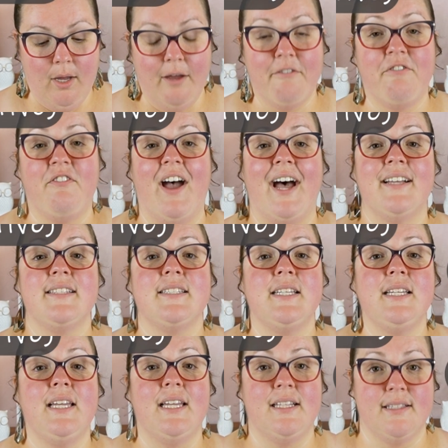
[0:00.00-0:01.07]

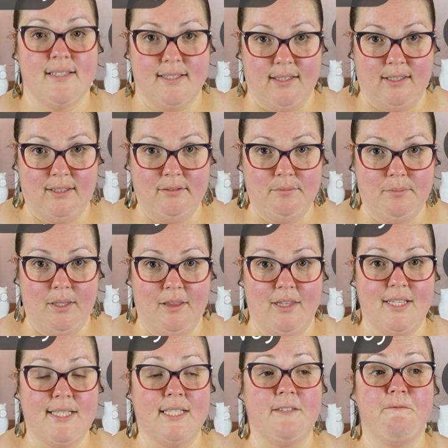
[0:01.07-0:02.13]
Fasting insulin,
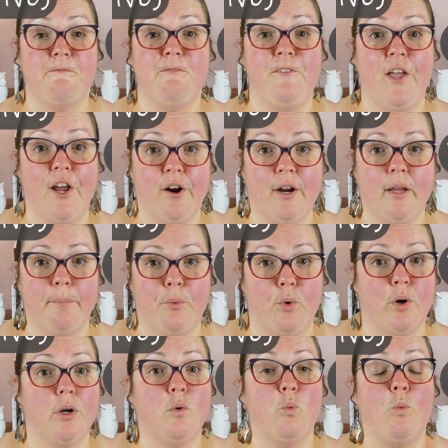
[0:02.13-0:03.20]
this is very
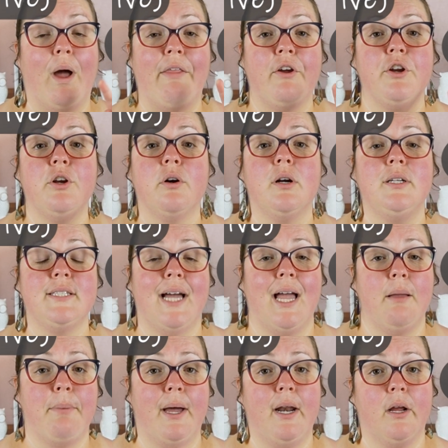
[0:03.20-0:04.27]
important whether you're a
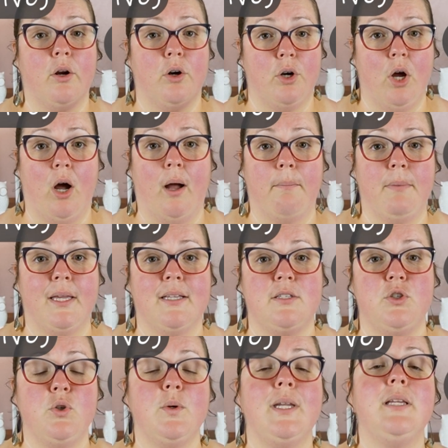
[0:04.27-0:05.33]
diabetic or not
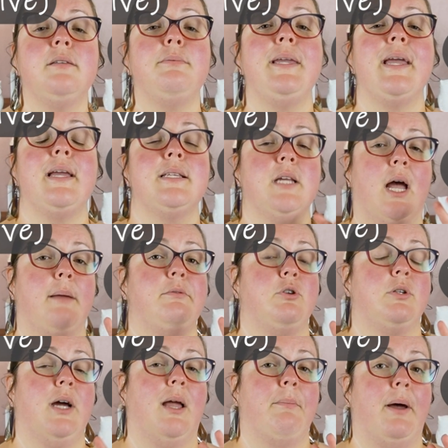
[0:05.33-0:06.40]
because you can be a type
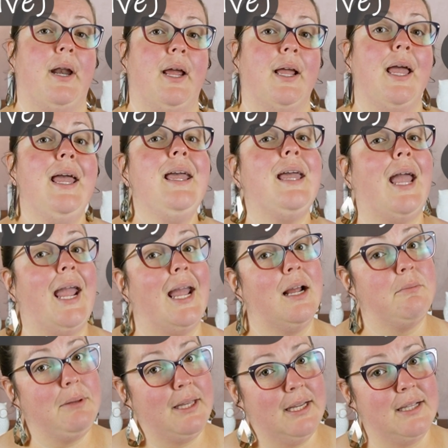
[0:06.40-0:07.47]
2 diabetic
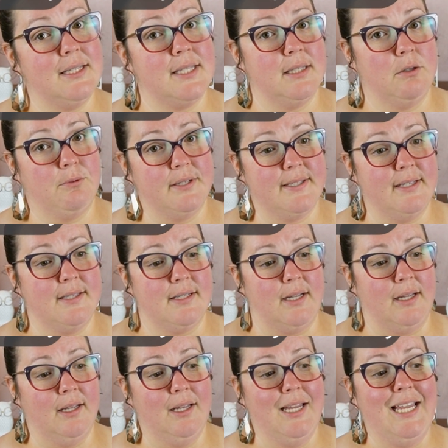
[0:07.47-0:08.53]
and be insulin
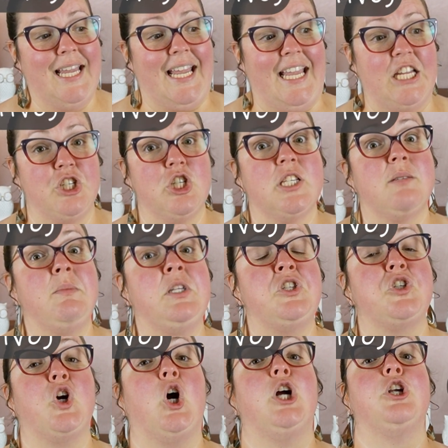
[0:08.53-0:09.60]
resistant. It just
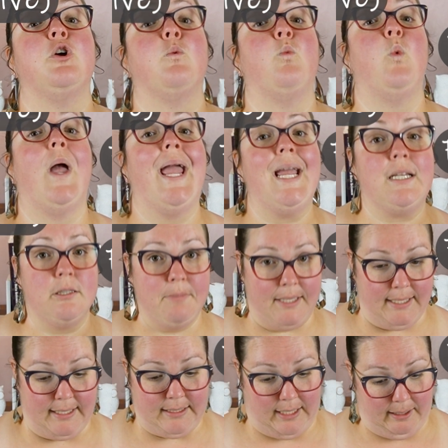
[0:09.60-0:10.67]
means you're on your way to
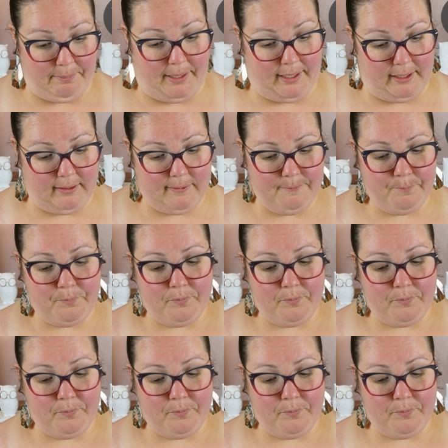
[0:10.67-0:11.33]
being a diabetic